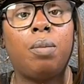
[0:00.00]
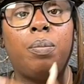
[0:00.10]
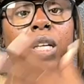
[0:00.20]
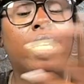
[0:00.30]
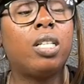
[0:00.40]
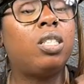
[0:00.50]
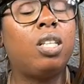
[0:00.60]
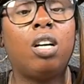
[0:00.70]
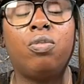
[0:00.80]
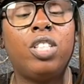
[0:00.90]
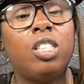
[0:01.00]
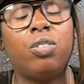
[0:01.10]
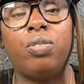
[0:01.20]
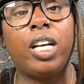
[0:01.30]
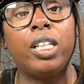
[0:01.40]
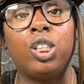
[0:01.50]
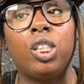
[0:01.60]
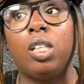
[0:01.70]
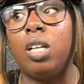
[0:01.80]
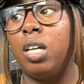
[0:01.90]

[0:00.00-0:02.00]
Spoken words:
because of the deflection,